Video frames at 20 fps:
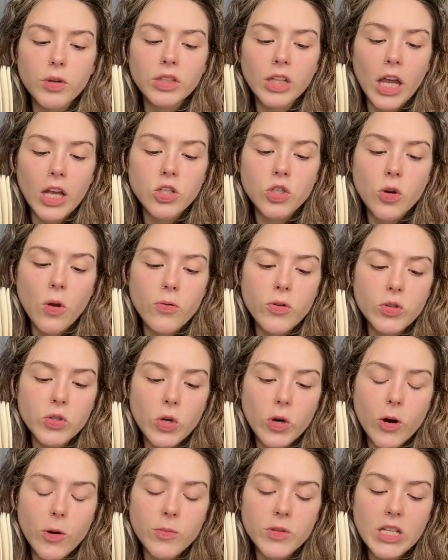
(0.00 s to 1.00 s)
nature in the
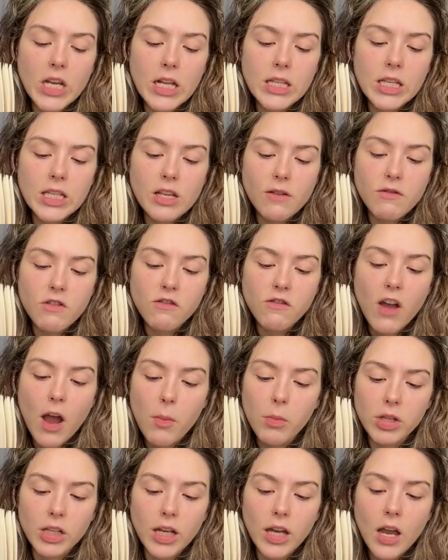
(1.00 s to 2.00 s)
circumstances of the
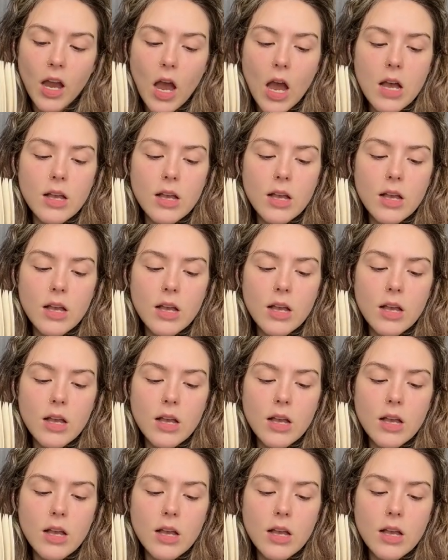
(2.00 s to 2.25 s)
family,